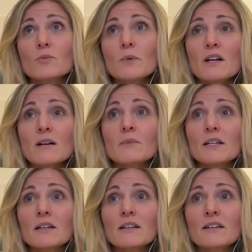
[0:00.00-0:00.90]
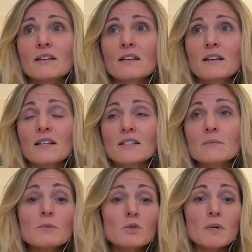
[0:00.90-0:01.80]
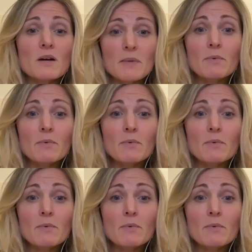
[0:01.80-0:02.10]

you become like, sometimes you become